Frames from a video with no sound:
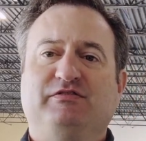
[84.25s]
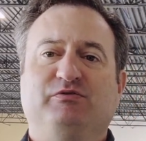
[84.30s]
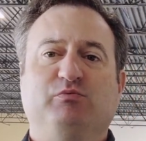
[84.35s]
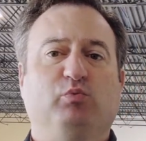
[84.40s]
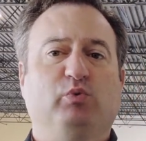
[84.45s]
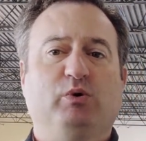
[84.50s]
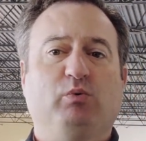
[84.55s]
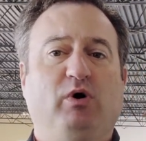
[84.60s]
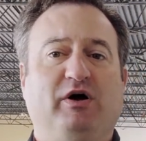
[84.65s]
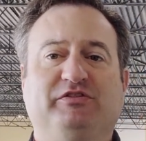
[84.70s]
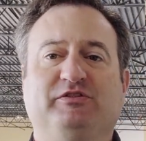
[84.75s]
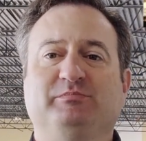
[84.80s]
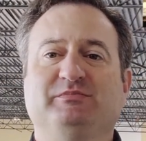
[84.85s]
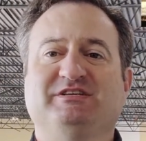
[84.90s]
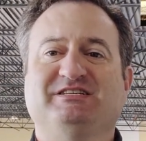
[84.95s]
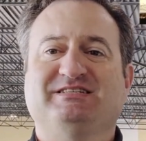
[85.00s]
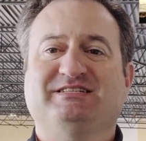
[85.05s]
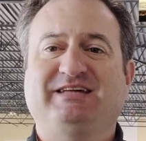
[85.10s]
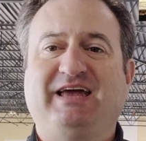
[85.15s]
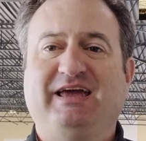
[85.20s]
we want them to
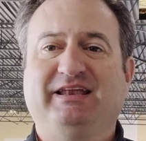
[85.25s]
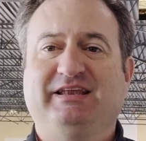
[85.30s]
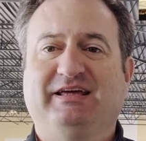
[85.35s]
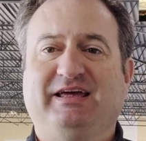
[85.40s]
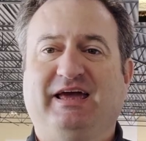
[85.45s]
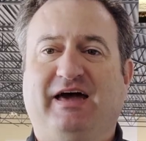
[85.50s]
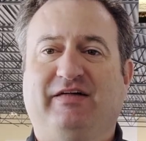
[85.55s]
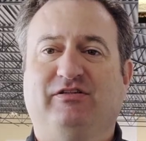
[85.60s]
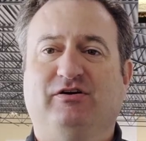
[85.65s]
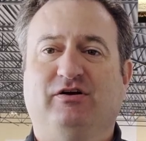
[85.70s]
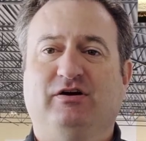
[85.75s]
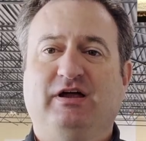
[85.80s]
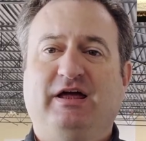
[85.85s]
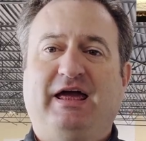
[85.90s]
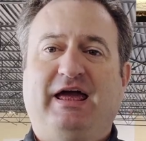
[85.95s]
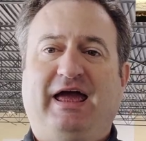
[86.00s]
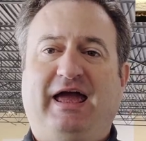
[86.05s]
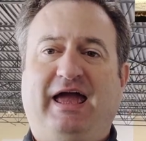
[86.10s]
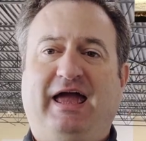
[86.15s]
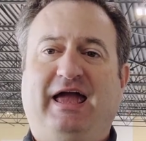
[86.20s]
stay together.
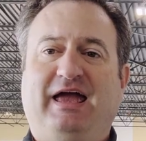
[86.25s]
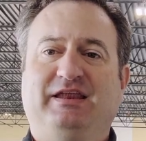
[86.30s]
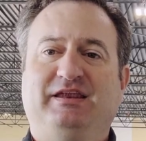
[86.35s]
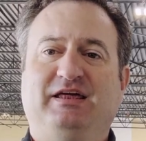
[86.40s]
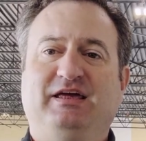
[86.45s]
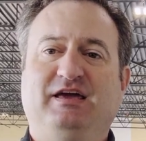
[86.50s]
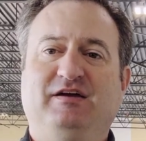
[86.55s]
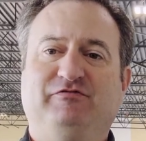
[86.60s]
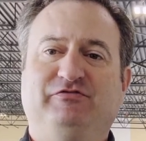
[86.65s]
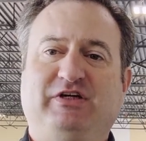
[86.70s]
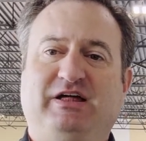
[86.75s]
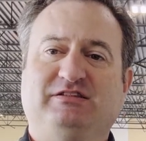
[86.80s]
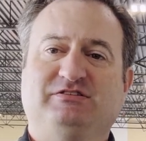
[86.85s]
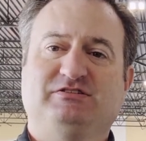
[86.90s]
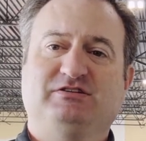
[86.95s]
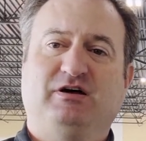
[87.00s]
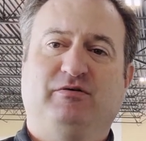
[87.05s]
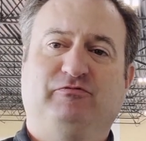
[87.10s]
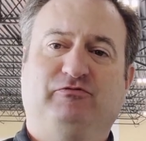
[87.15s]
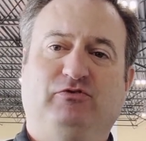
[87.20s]
And if that
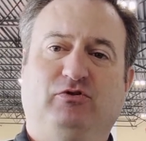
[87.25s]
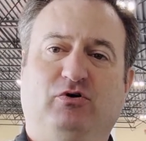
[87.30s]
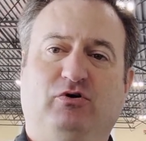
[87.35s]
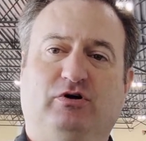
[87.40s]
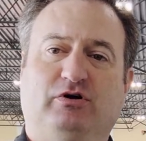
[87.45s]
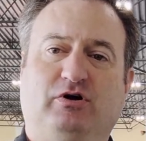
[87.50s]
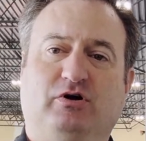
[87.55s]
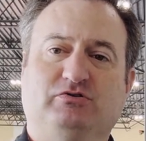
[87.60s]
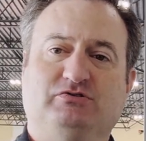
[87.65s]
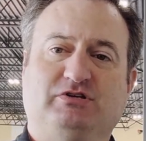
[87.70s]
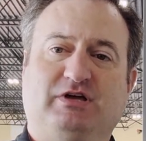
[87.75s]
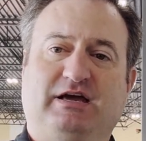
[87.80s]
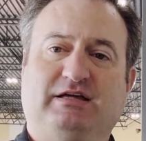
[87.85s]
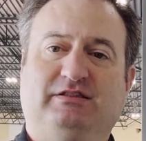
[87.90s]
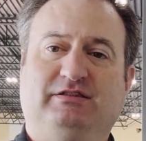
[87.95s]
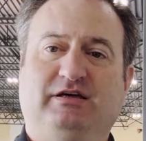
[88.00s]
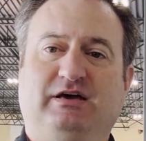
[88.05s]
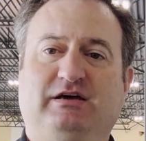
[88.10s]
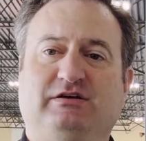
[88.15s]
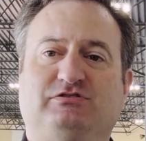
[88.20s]
subfloor goes like
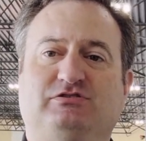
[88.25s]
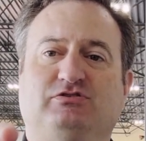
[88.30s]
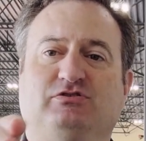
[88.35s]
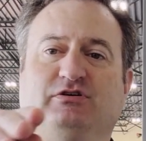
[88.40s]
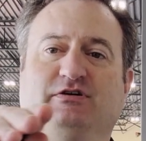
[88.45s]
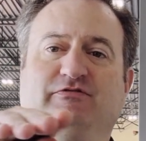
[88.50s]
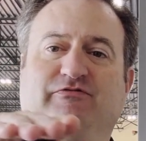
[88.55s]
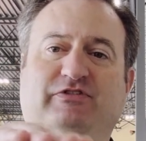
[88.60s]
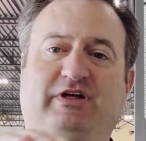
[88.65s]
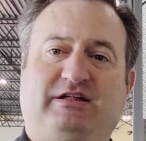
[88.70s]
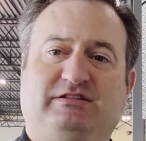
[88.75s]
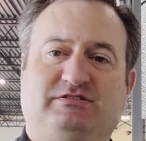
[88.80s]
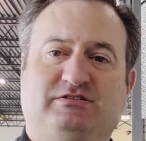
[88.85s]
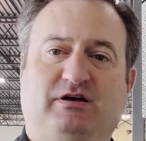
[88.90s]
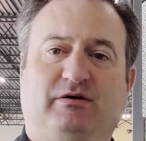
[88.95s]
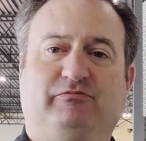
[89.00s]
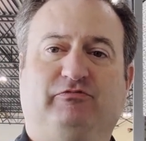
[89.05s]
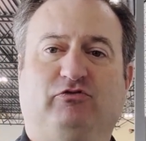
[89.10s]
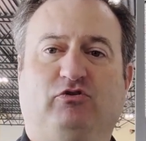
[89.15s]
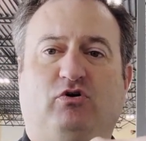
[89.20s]
this, or if that
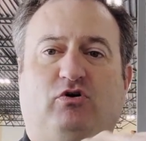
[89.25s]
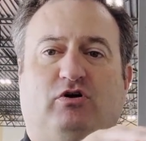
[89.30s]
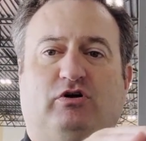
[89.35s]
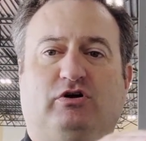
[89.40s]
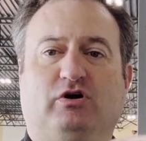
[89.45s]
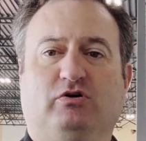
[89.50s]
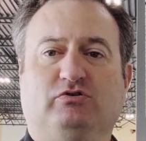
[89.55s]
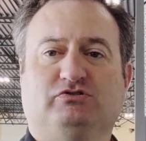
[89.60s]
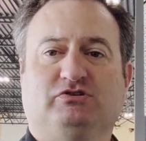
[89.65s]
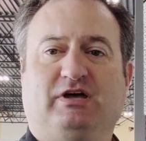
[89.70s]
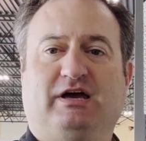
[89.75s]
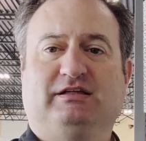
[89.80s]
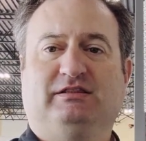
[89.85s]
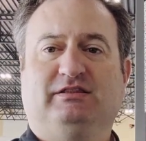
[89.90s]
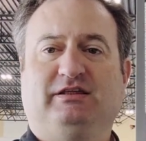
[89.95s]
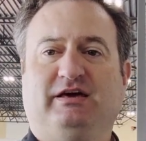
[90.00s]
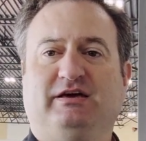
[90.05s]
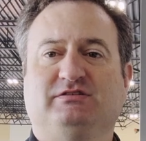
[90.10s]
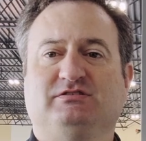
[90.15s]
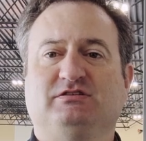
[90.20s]
subfloor goes like
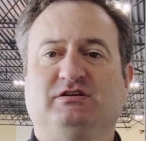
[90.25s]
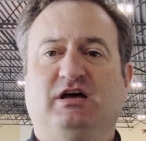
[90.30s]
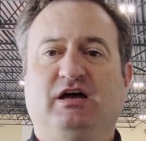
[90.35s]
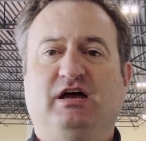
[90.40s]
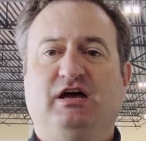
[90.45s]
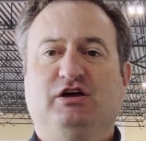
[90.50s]
this,